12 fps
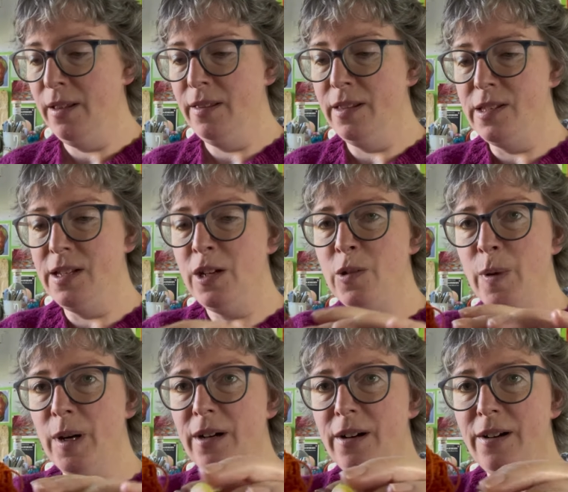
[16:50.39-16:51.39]
The stitch
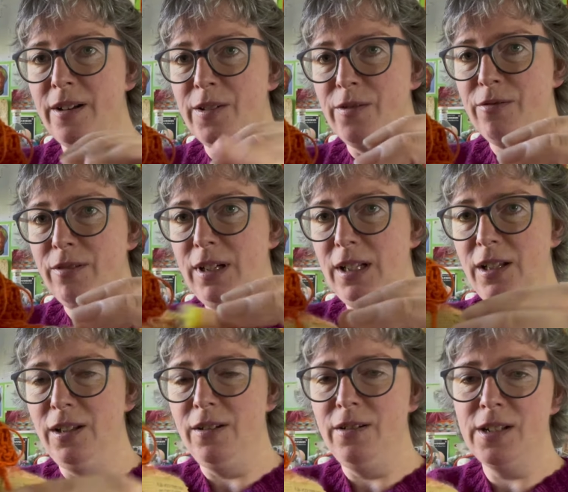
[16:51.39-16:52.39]
marker is really
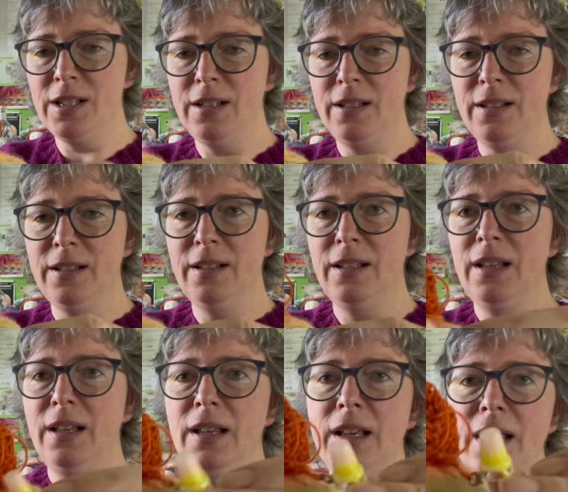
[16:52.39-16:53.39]
cute.
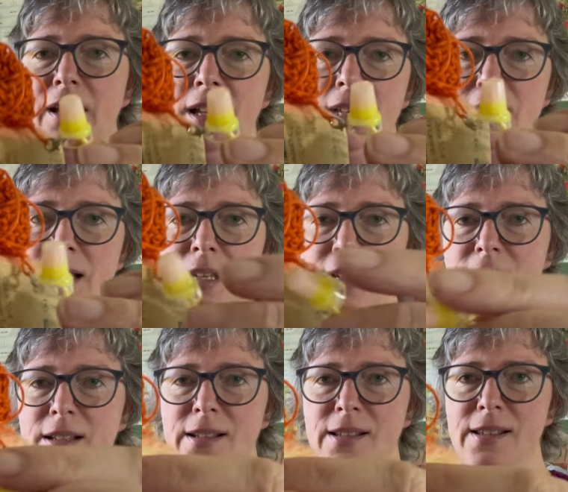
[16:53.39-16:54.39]
It
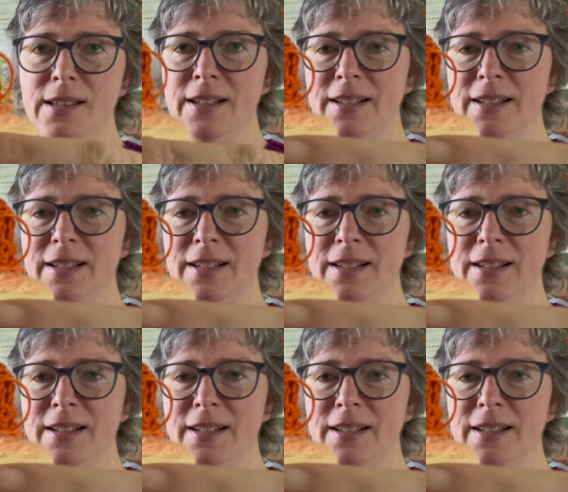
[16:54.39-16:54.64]
is